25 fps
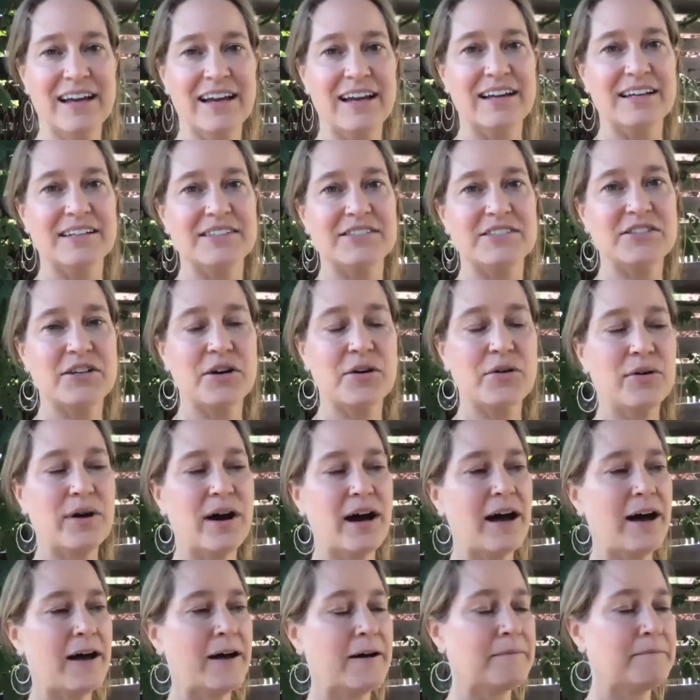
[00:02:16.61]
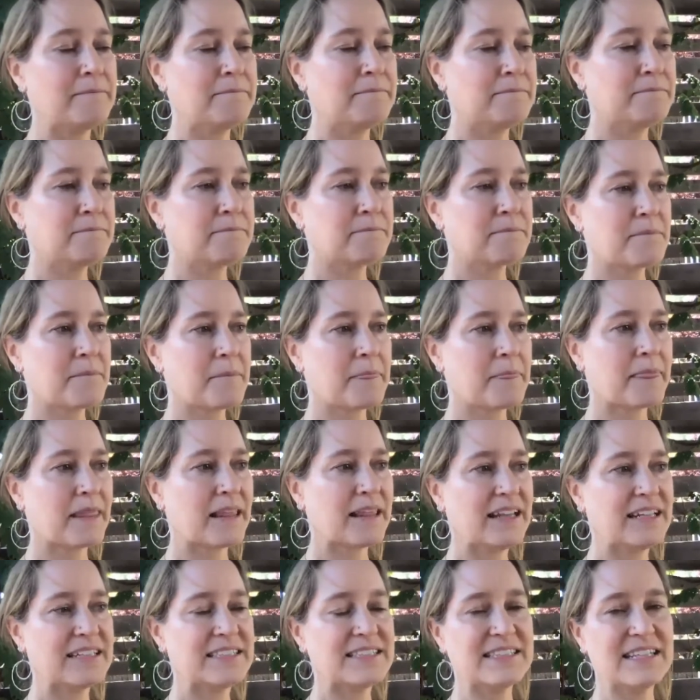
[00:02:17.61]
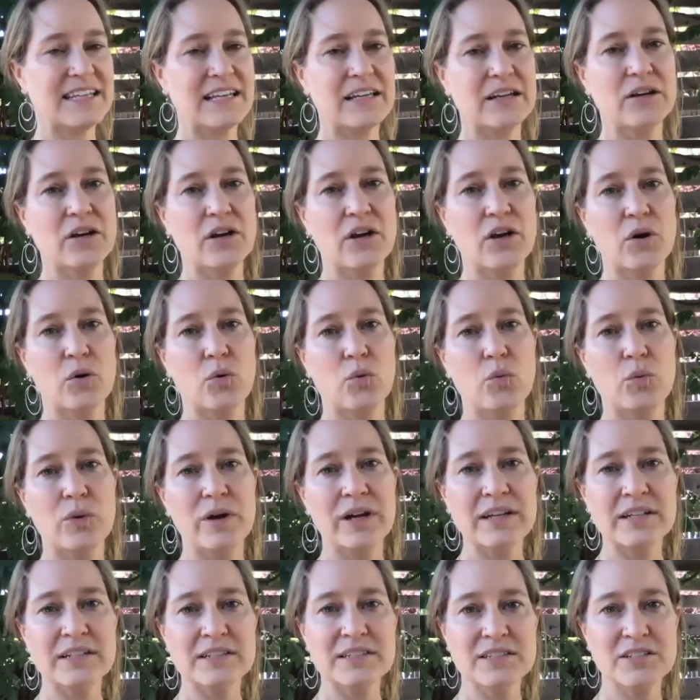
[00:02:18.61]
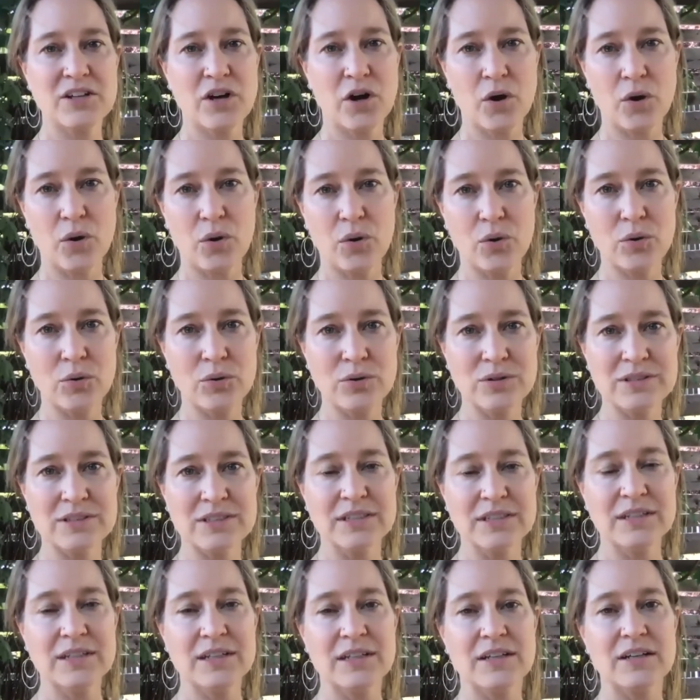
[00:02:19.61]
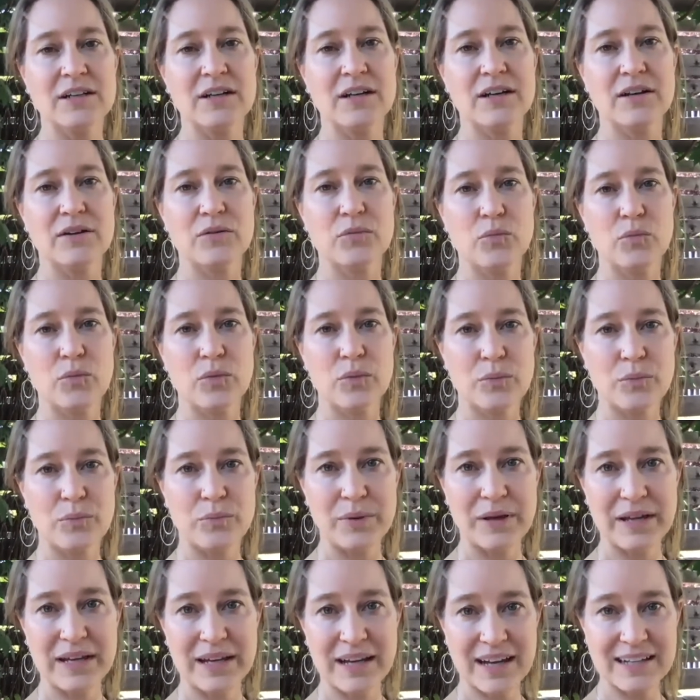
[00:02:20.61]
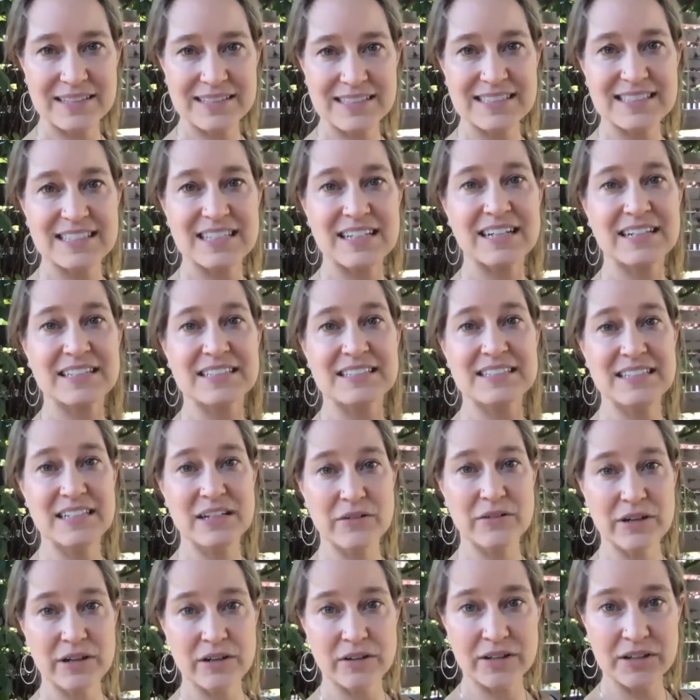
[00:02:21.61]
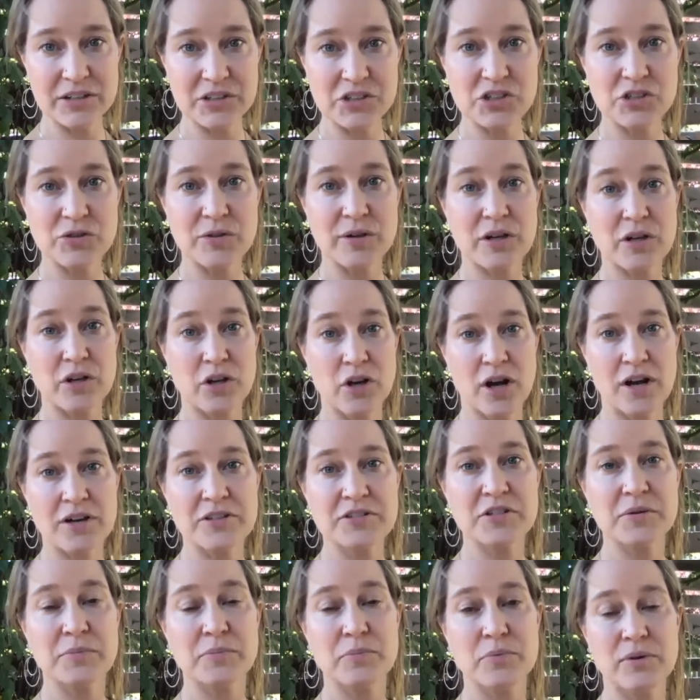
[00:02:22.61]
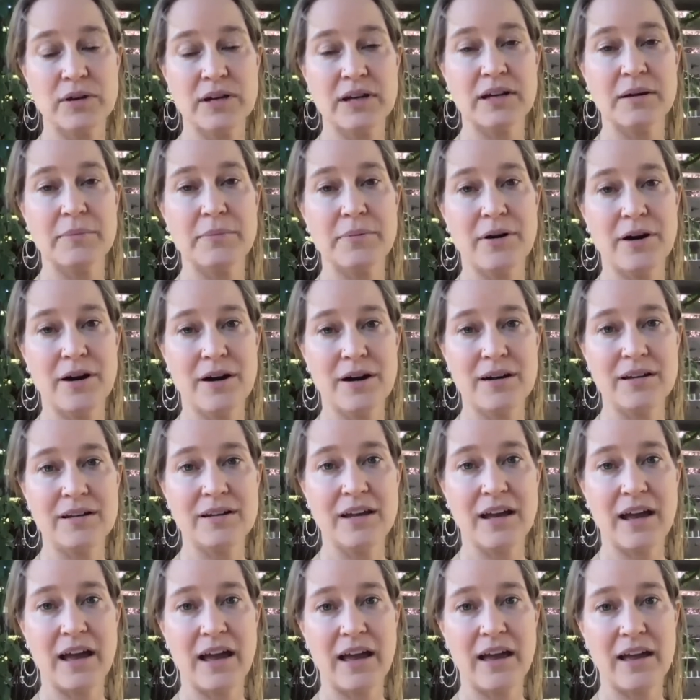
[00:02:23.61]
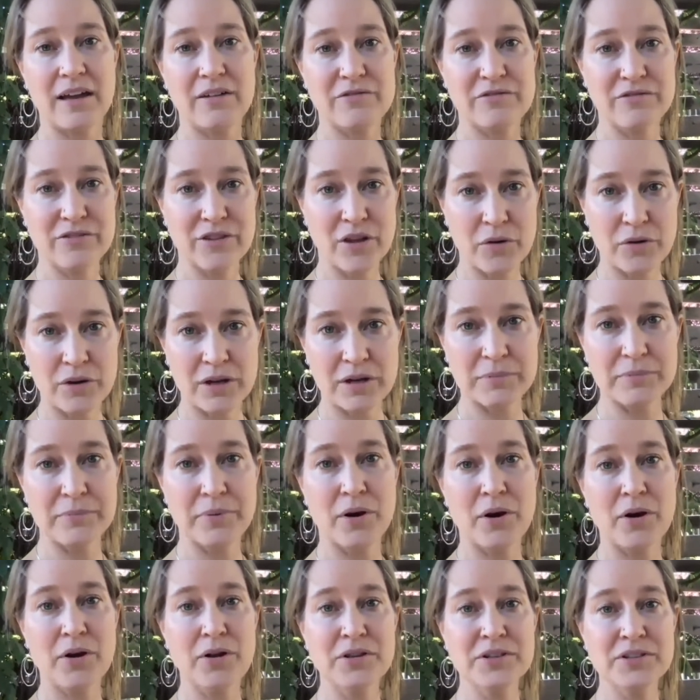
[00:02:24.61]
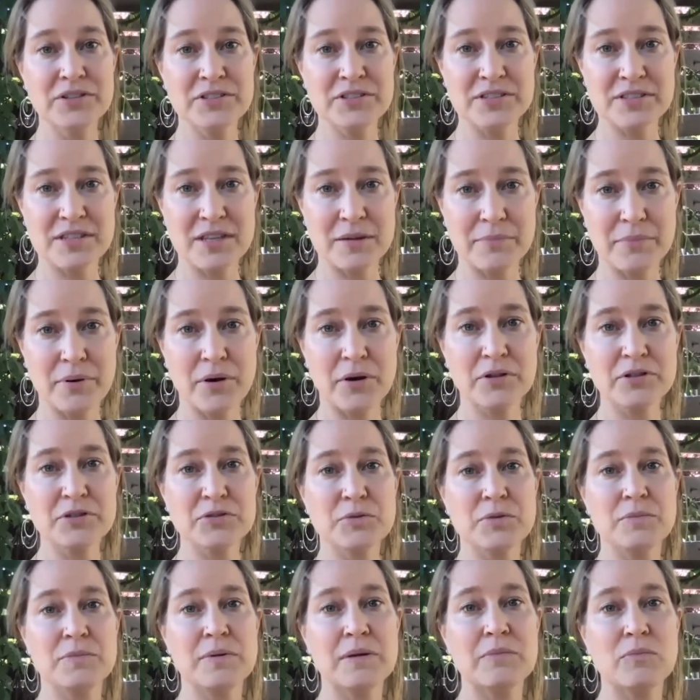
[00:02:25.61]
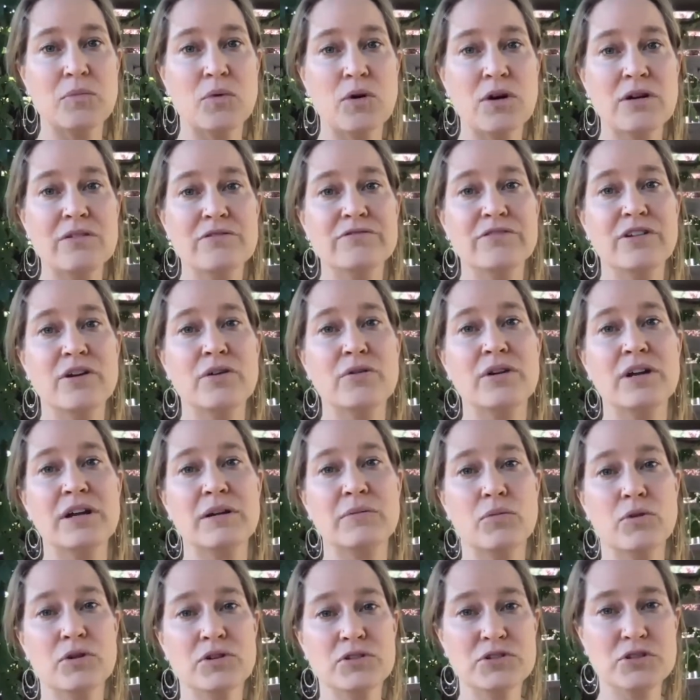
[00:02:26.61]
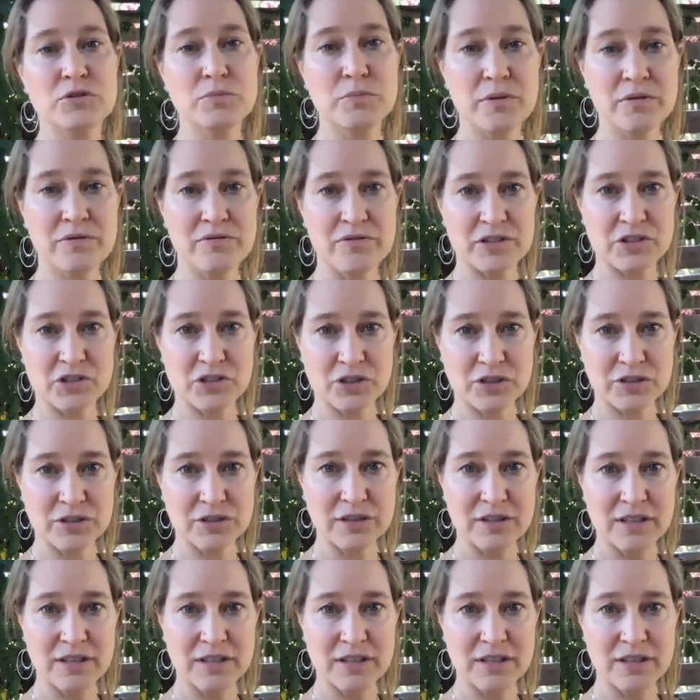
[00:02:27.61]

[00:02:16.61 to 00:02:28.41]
So let's see. Wind cold, because it's an exterior issue, it could also bring upon a floating pulse. The pulse would be more floating, more superficial.